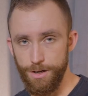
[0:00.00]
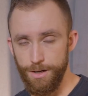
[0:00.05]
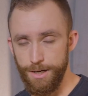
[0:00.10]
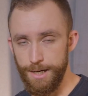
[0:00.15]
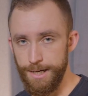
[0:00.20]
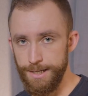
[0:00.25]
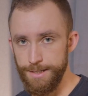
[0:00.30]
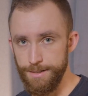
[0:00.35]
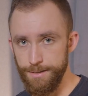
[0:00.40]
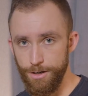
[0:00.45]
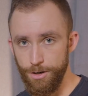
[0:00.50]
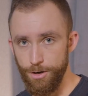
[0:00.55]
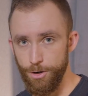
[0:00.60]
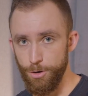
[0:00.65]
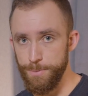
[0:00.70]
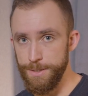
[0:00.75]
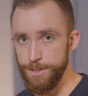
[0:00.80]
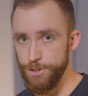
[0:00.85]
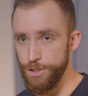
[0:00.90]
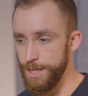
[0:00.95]
uh,
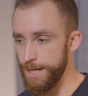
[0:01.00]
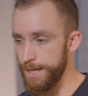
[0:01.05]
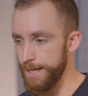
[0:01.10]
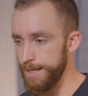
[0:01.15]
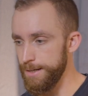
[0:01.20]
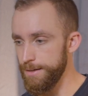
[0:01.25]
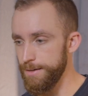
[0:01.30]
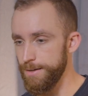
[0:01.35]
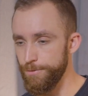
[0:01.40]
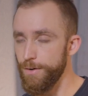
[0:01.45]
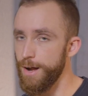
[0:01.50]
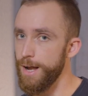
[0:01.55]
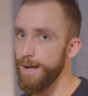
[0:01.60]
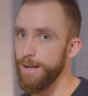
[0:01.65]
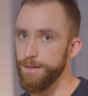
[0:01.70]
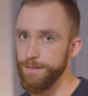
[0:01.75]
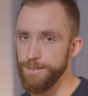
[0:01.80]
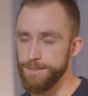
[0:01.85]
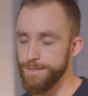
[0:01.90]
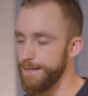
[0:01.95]
OBJ
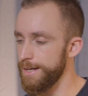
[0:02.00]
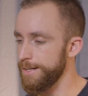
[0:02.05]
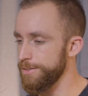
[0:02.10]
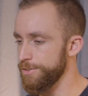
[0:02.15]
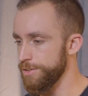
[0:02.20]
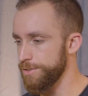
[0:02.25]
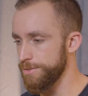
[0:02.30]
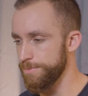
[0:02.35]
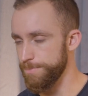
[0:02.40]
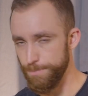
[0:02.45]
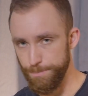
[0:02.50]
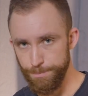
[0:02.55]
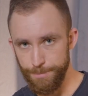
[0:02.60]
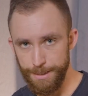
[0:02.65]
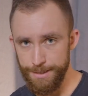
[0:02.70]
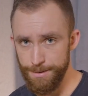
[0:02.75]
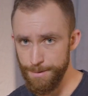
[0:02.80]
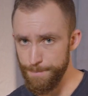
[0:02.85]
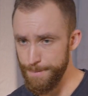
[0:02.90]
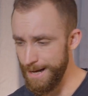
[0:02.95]
files and just
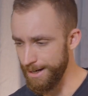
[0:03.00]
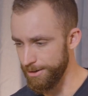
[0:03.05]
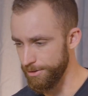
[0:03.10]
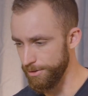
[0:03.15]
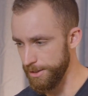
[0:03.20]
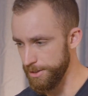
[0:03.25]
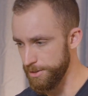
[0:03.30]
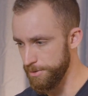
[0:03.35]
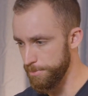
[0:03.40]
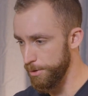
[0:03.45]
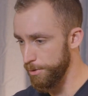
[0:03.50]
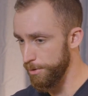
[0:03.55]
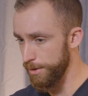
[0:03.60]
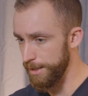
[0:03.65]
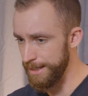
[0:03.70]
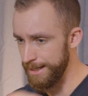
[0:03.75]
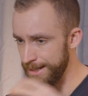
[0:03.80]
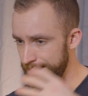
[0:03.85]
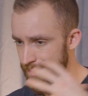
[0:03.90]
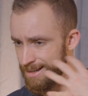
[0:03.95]
play them back really
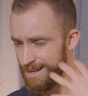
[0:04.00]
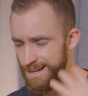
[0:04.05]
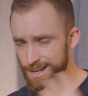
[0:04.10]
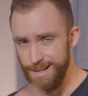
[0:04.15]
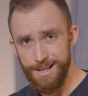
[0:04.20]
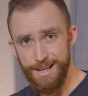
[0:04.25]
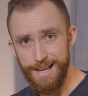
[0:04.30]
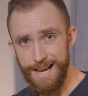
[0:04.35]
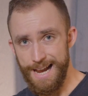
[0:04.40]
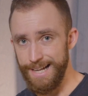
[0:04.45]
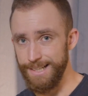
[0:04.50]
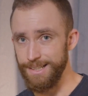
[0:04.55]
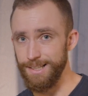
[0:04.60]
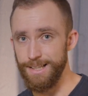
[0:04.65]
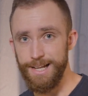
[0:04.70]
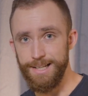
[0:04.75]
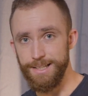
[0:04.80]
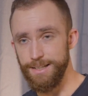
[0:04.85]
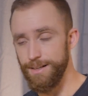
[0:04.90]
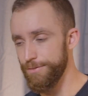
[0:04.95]
smoothly and add
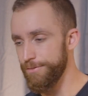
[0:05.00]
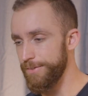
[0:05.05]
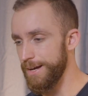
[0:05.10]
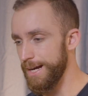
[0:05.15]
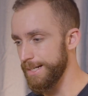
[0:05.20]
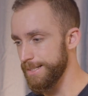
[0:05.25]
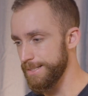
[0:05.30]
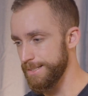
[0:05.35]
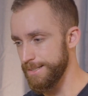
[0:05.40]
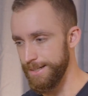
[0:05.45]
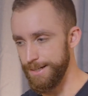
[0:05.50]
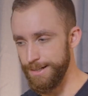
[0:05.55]
lighting effects.